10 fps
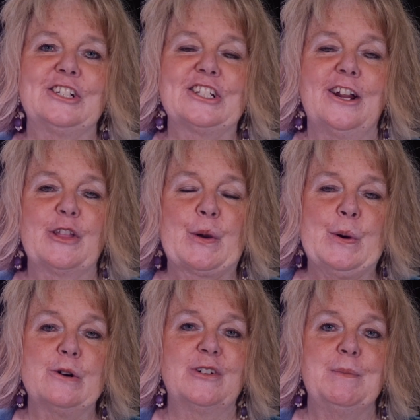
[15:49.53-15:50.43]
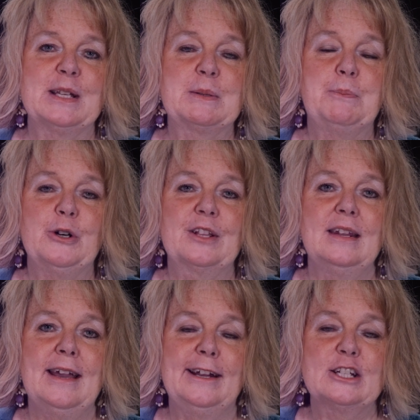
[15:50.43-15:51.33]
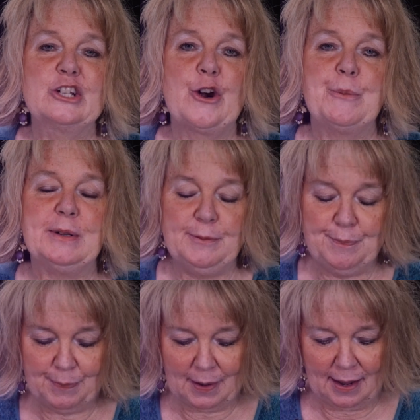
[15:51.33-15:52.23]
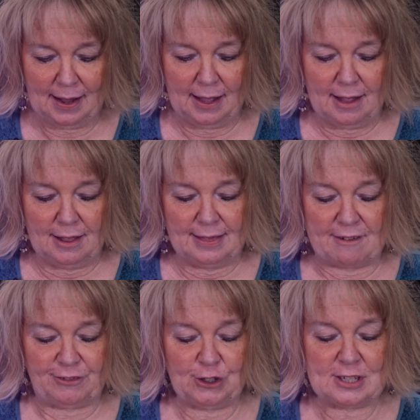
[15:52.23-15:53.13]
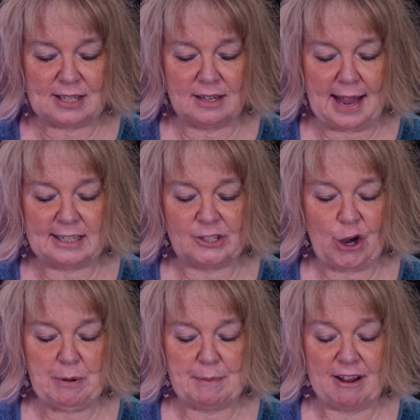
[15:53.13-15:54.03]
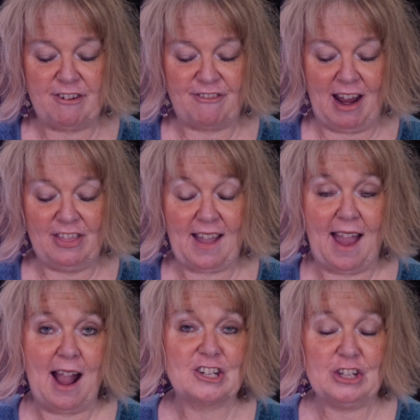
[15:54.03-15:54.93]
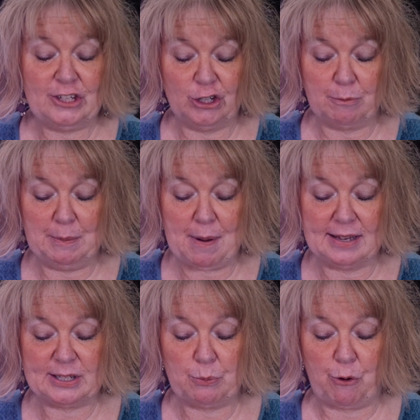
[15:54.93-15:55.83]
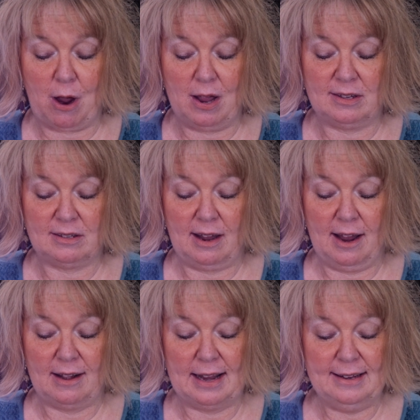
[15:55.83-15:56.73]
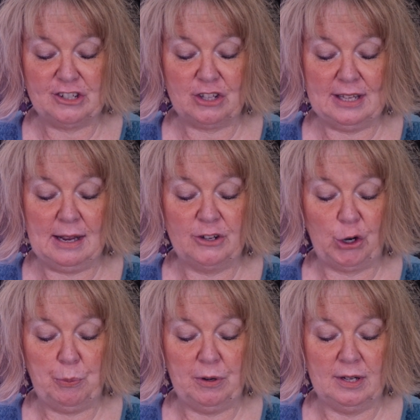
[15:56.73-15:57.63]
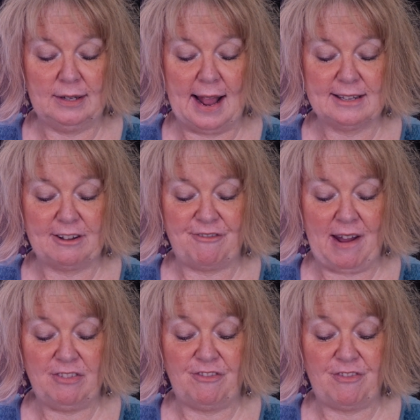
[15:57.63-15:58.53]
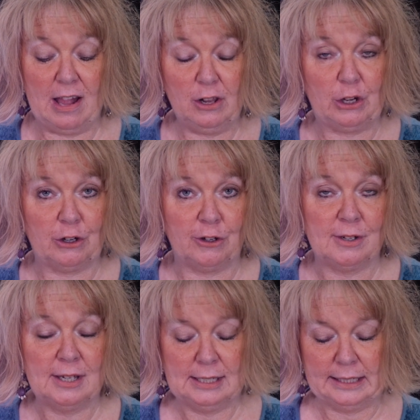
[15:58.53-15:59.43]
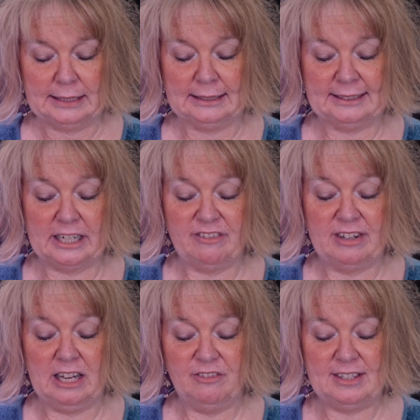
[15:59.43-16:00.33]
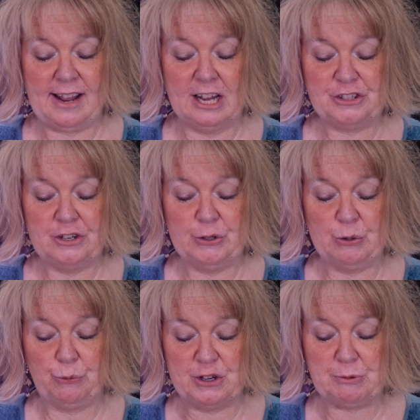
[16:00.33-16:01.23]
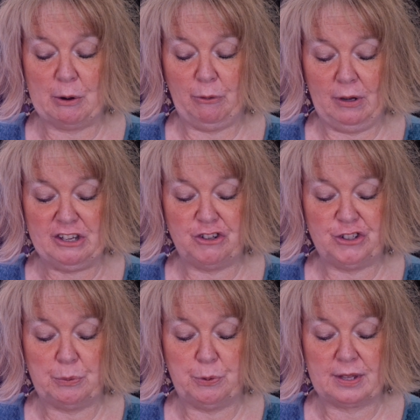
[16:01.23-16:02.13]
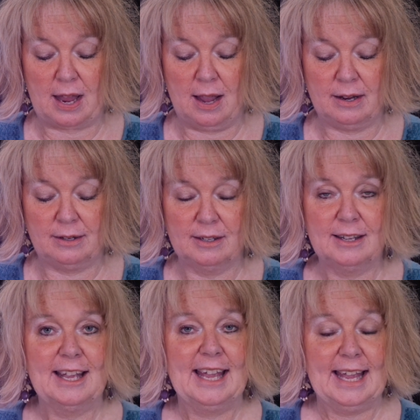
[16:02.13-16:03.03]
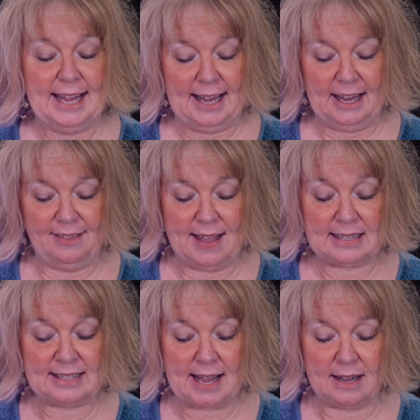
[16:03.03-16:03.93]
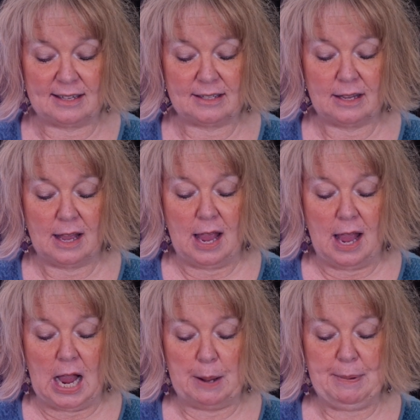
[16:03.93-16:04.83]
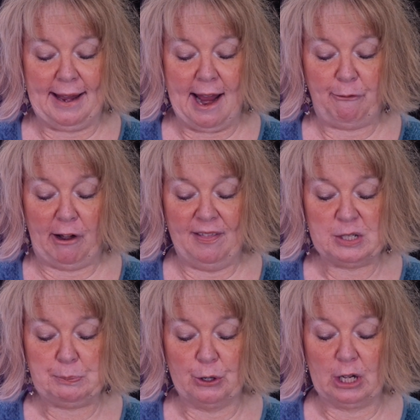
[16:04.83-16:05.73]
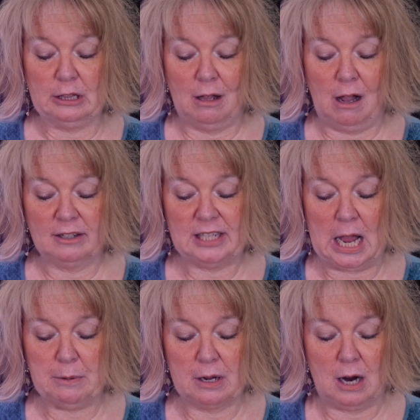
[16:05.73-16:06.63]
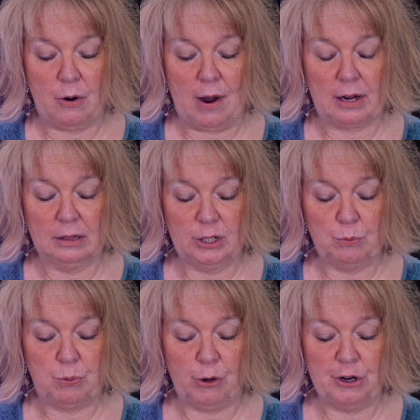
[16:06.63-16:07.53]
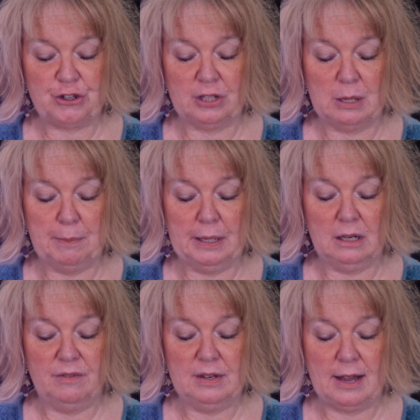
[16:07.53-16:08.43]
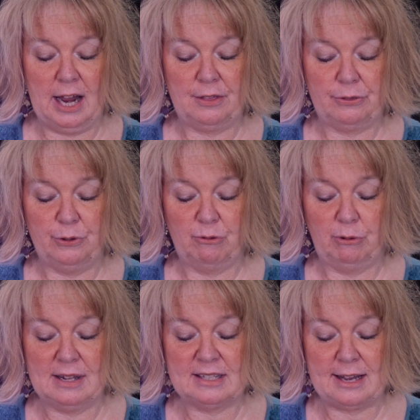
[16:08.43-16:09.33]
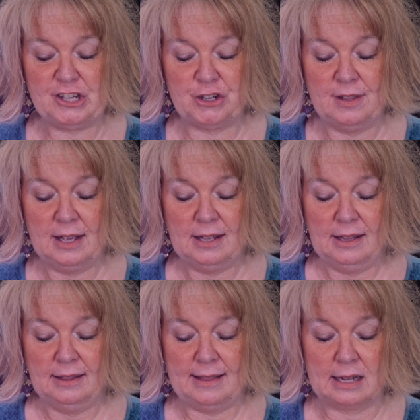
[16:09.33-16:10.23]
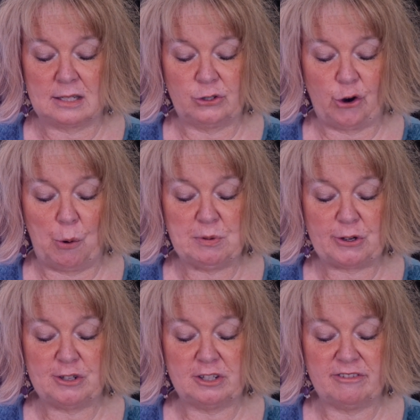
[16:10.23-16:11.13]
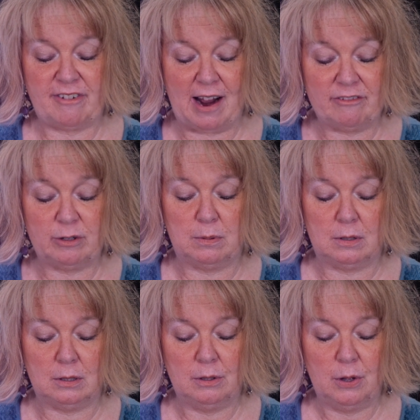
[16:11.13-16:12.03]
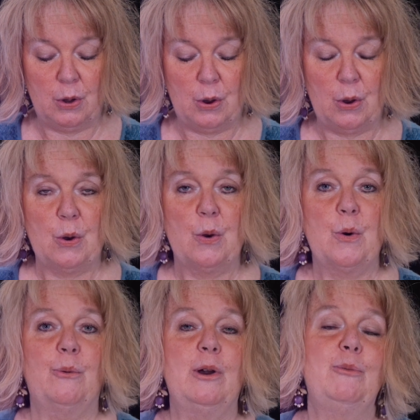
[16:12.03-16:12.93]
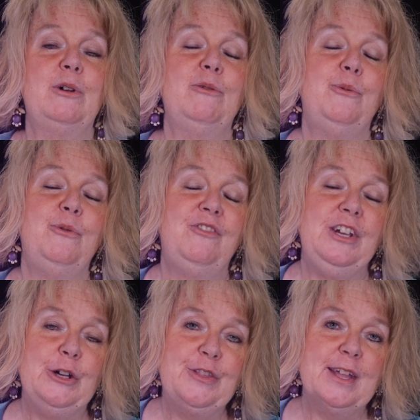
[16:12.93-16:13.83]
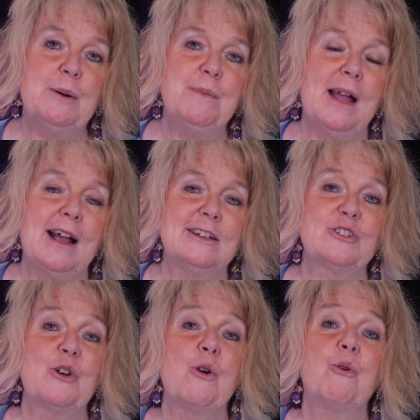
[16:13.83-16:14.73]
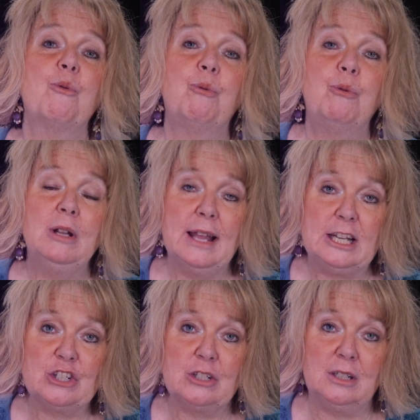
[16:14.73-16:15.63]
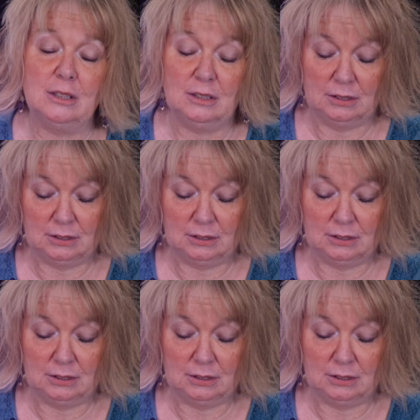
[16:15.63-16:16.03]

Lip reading: Just another quote from this book, The Night is Normal. That first night storm in my faith actually took me by surprise, and I initially interpreted it as a faith failure instead of an invitation enrich my relationship with God. In that sense, I began writing this book a long time ago on a little porch in the middle of the night through the realization that storms are survivable when we view them as relational.